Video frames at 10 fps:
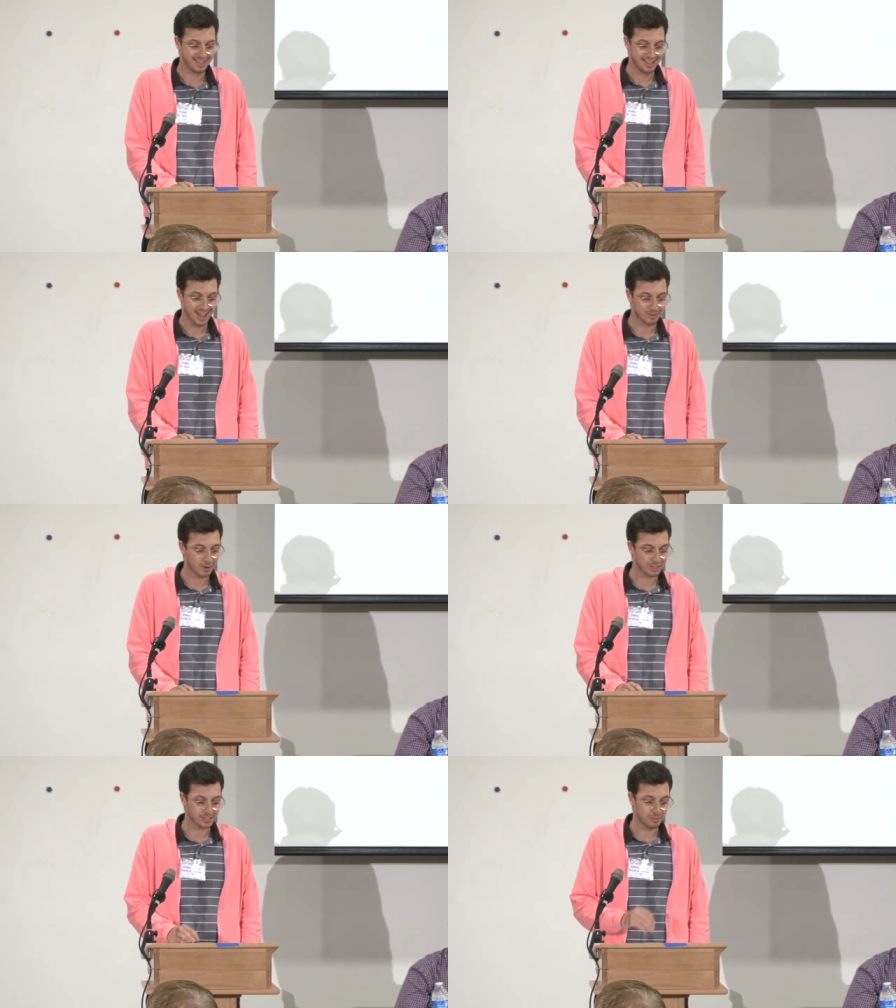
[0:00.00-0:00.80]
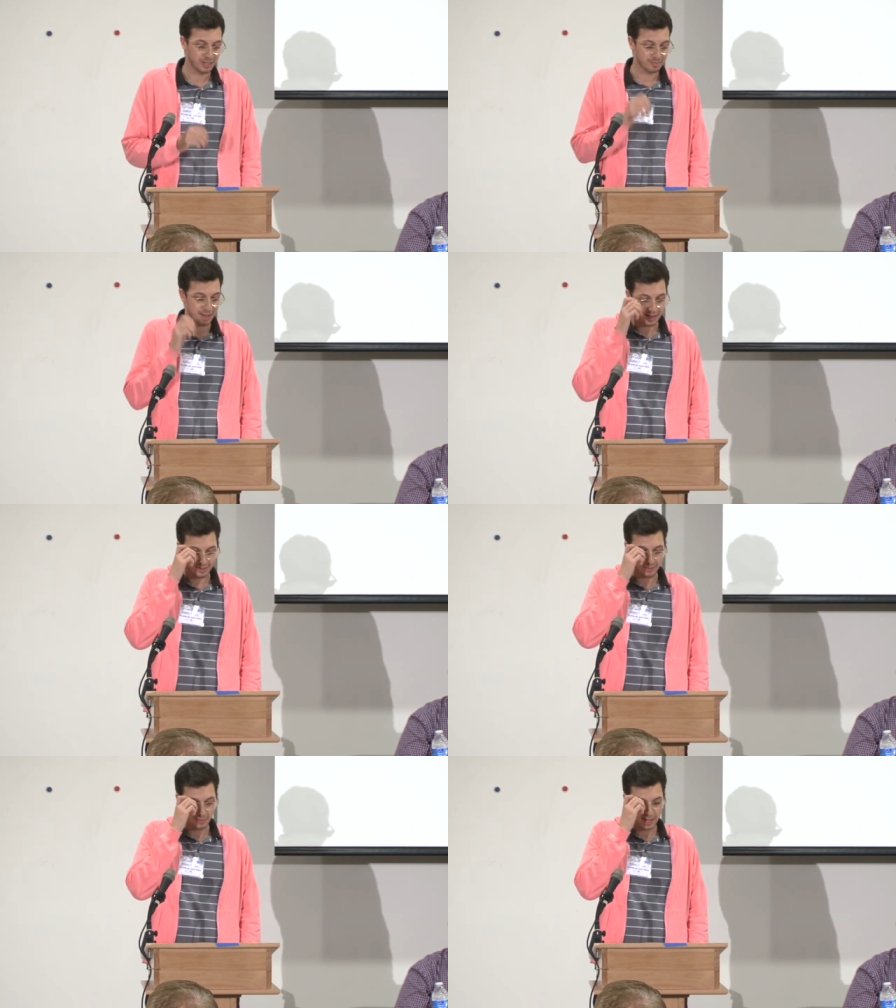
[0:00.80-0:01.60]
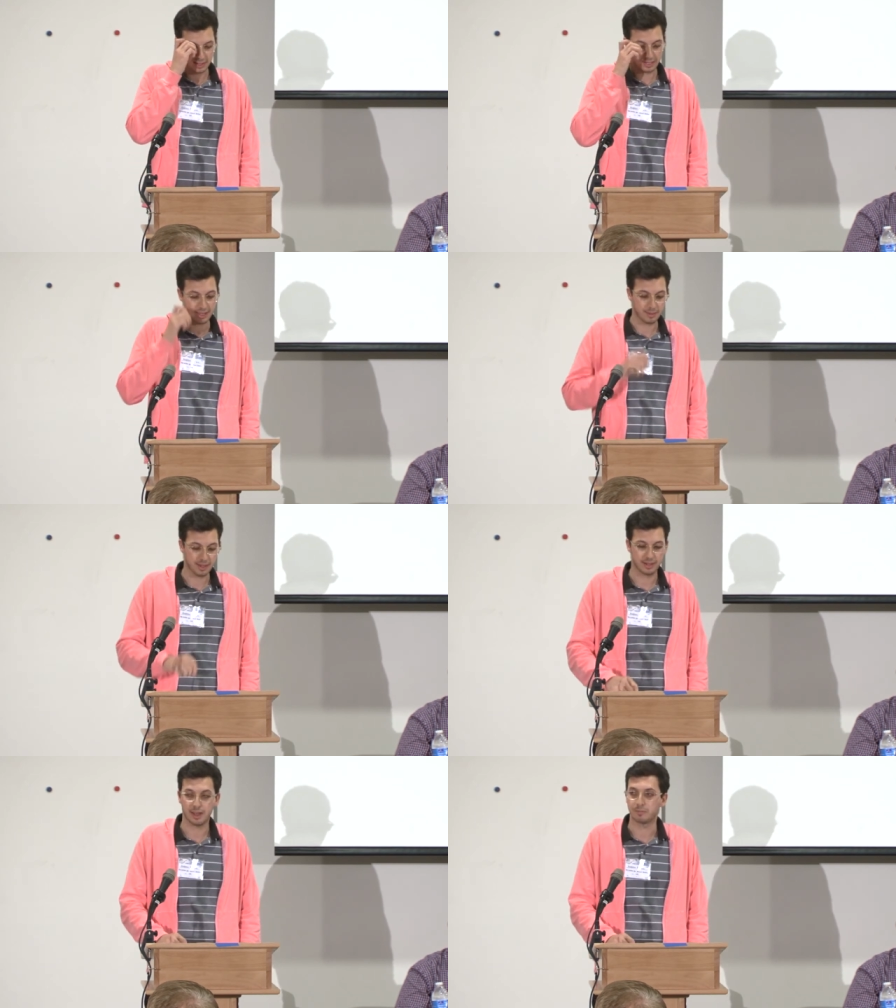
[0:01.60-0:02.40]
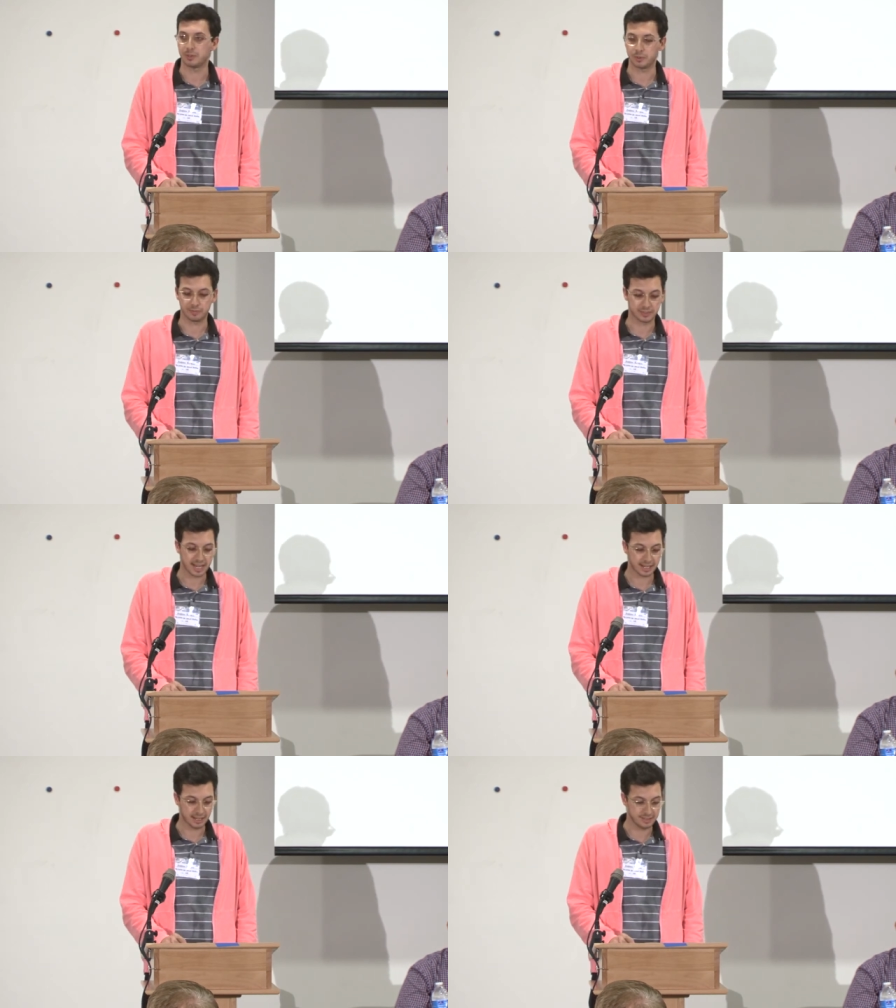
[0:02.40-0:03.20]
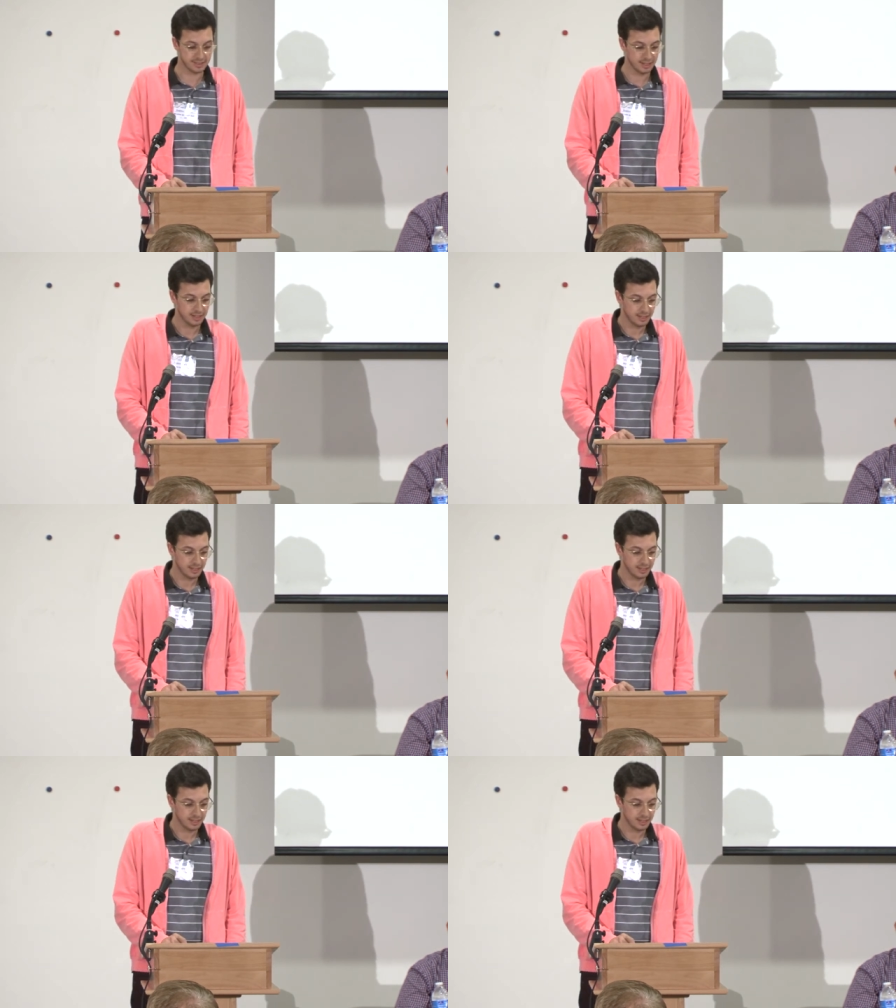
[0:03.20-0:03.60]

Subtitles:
and want to meet men in the way that gay men have been doing for decades.